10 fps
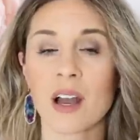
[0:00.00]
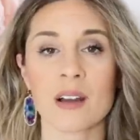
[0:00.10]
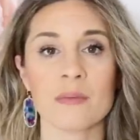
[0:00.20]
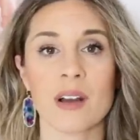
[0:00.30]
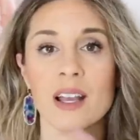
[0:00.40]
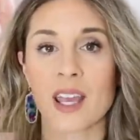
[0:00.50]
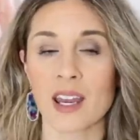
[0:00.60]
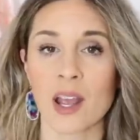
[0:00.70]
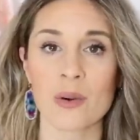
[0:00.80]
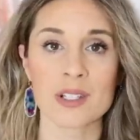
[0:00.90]
Um,
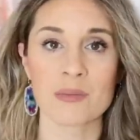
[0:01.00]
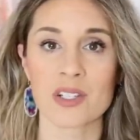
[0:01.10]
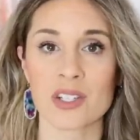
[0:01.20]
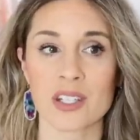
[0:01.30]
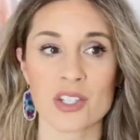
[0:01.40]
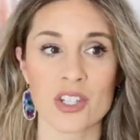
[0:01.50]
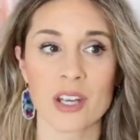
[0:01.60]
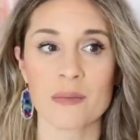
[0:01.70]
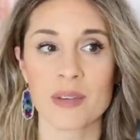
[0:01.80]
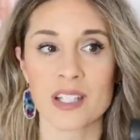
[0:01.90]
again, I always mention the gym.